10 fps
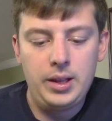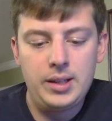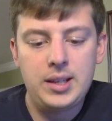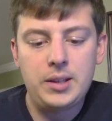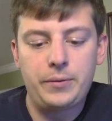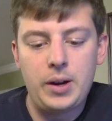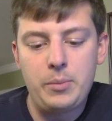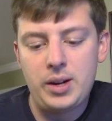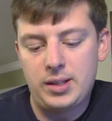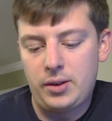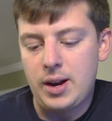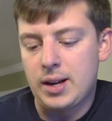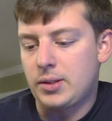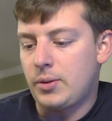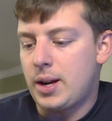Let's get the frame rates
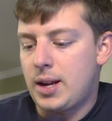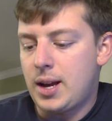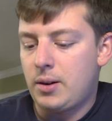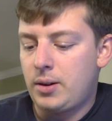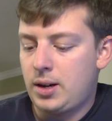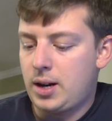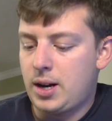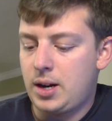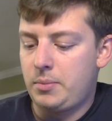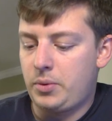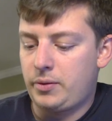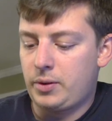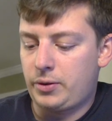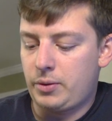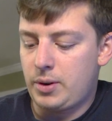correct. So right now, one of
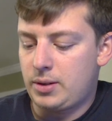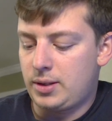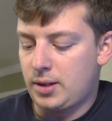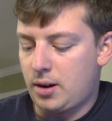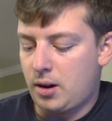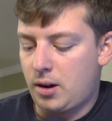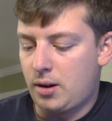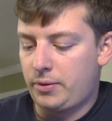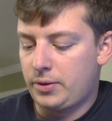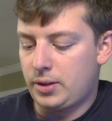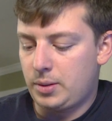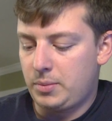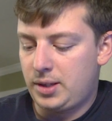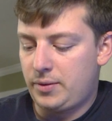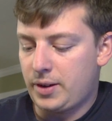our frame rates is off. So let
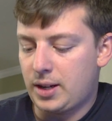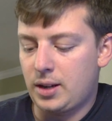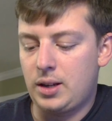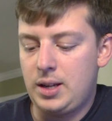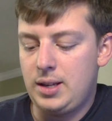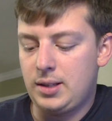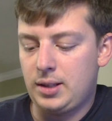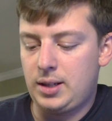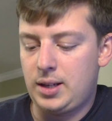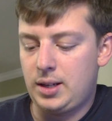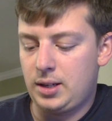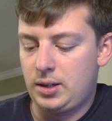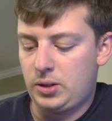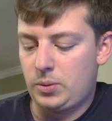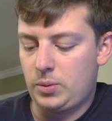me see if I can easily
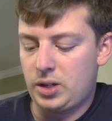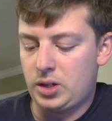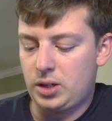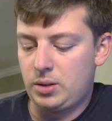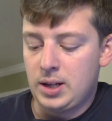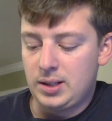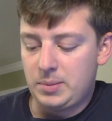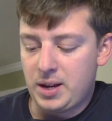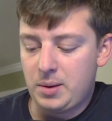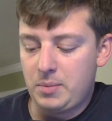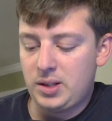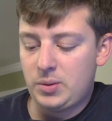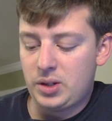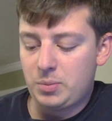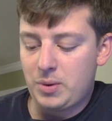switch. It's making me
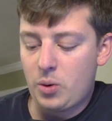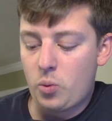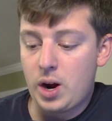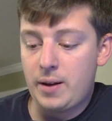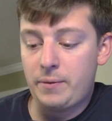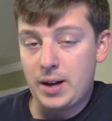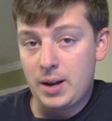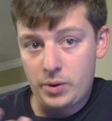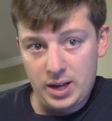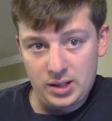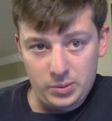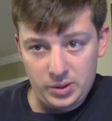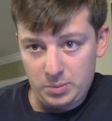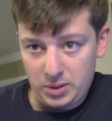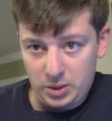switch my Wi-Fi when I
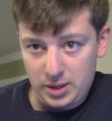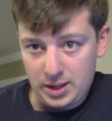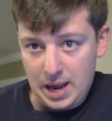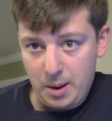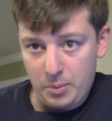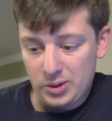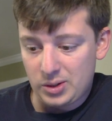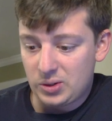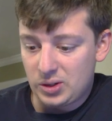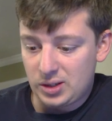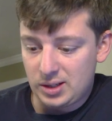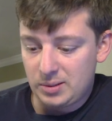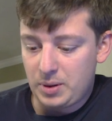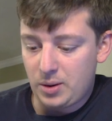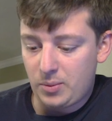switch between the cameras. So
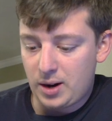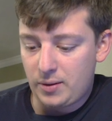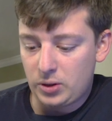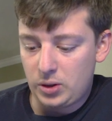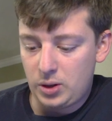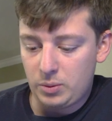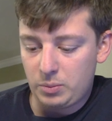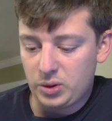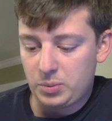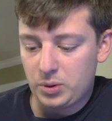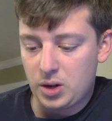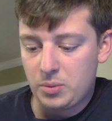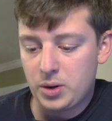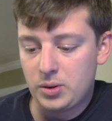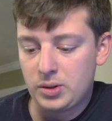just be aware if you're shooting with multiple
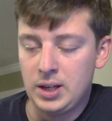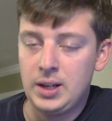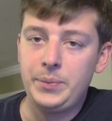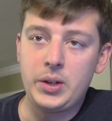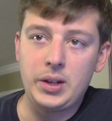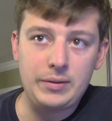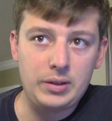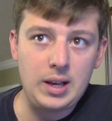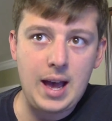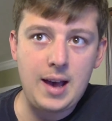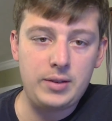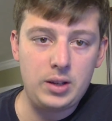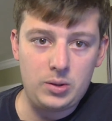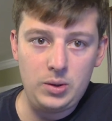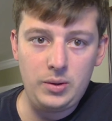GoPros, you'll have to have
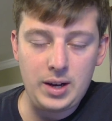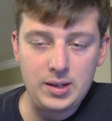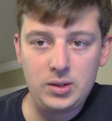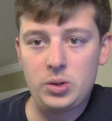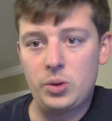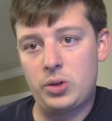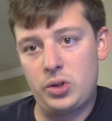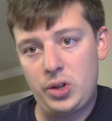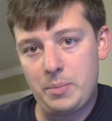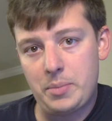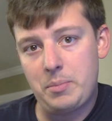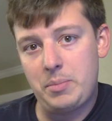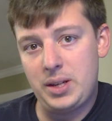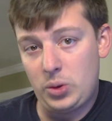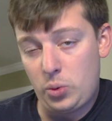either two devices or jump
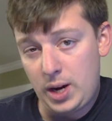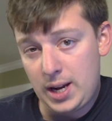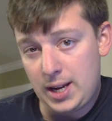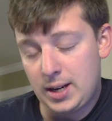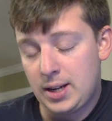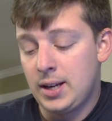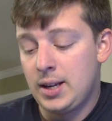between